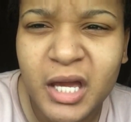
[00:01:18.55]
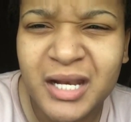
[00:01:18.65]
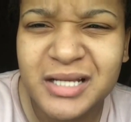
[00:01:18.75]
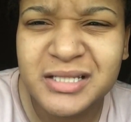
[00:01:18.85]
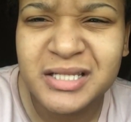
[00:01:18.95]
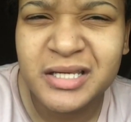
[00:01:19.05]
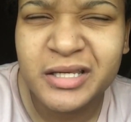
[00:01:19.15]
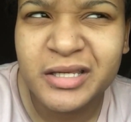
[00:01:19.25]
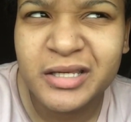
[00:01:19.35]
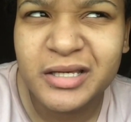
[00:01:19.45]
and I
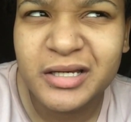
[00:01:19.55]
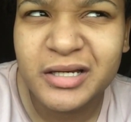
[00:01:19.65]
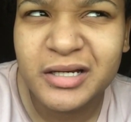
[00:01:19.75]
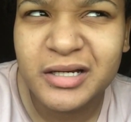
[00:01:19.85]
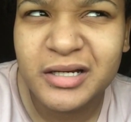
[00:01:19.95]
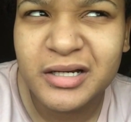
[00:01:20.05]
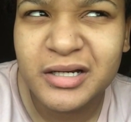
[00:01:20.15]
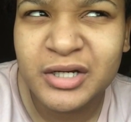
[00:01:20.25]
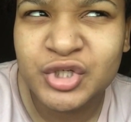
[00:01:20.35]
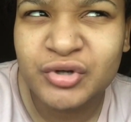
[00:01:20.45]
see
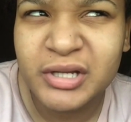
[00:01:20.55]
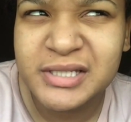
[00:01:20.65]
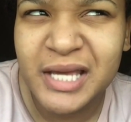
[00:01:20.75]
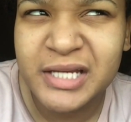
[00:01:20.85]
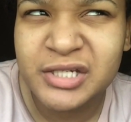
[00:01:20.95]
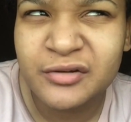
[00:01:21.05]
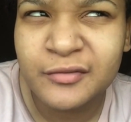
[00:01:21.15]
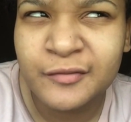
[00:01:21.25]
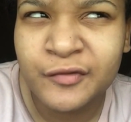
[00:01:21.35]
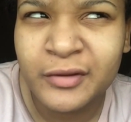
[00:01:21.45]
a
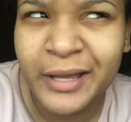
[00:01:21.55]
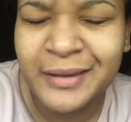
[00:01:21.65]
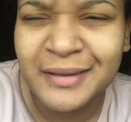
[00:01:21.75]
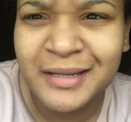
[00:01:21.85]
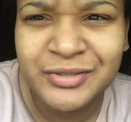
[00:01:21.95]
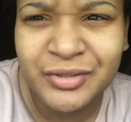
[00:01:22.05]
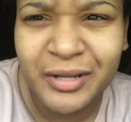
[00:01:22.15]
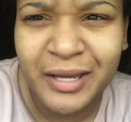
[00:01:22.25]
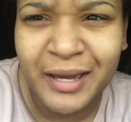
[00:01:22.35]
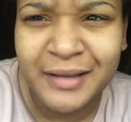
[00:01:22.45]
transaction for like
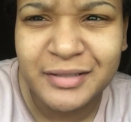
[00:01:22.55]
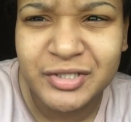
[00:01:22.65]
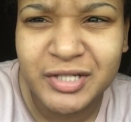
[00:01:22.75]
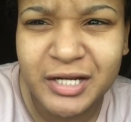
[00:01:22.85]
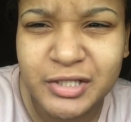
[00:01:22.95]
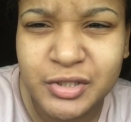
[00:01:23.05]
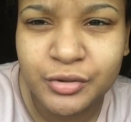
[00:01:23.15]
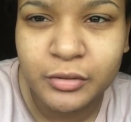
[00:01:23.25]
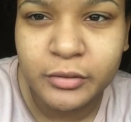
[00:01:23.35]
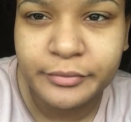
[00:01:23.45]
yesterday at this Chinese
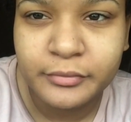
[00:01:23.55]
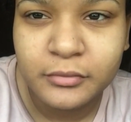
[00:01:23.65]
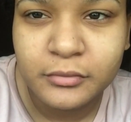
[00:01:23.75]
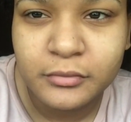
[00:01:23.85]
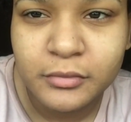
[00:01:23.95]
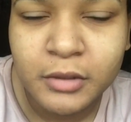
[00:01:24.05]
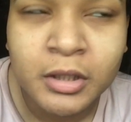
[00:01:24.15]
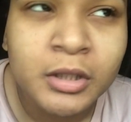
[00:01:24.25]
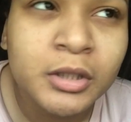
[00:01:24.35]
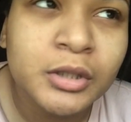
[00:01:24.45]
store.
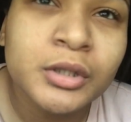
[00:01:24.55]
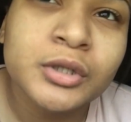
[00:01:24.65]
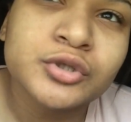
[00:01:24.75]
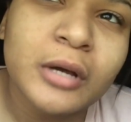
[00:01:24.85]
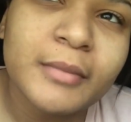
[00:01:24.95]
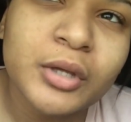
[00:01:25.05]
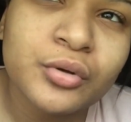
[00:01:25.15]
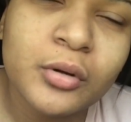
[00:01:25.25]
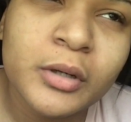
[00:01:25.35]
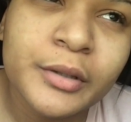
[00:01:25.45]
So I'm like,
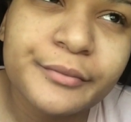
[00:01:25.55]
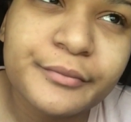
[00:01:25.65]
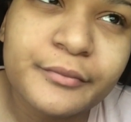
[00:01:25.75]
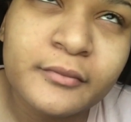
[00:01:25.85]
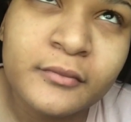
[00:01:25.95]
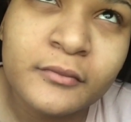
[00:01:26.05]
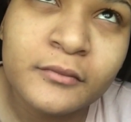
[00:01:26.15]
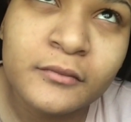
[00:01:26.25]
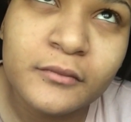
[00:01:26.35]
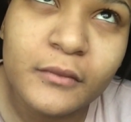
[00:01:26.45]
you know what?
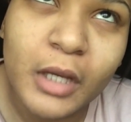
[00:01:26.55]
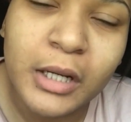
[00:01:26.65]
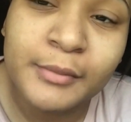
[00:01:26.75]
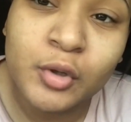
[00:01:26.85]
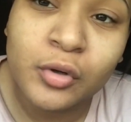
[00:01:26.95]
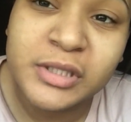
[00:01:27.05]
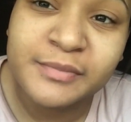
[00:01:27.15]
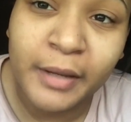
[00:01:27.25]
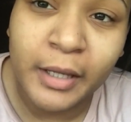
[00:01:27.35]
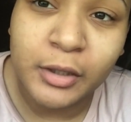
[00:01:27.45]
Let me call this
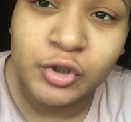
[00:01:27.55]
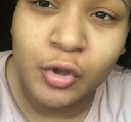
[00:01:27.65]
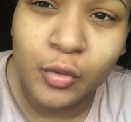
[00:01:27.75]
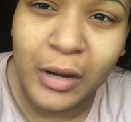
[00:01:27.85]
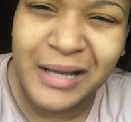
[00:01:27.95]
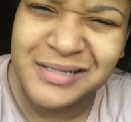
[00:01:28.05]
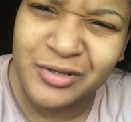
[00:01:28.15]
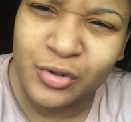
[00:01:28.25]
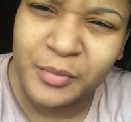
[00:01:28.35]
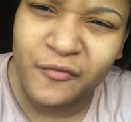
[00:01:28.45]
bank. So I
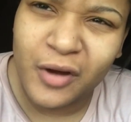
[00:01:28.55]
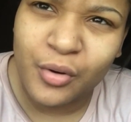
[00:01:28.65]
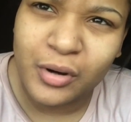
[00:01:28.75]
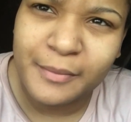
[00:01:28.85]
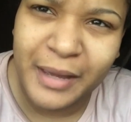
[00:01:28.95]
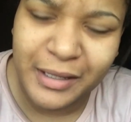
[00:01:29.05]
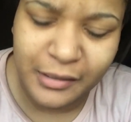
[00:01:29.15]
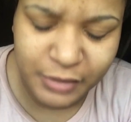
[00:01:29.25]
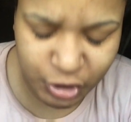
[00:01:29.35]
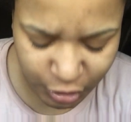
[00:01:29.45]
said, you know, before I call the bank,
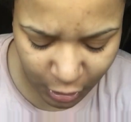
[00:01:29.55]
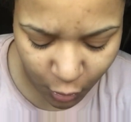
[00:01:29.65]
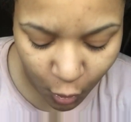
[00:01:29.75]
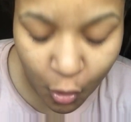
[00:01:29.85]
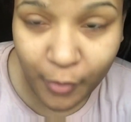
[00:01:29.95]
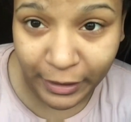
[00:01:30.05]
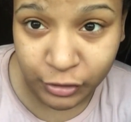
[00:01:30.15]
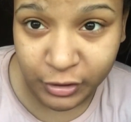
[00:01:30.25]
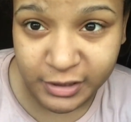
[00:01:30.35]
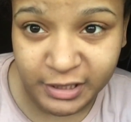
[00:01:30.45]
let me check all my
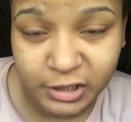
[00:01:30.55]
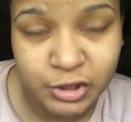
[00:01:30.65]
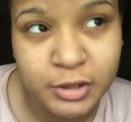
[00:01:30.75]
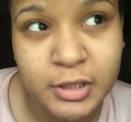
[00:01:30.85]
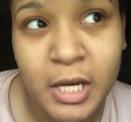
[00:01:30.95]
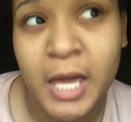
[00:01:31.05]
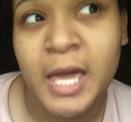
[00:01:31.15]
transactions.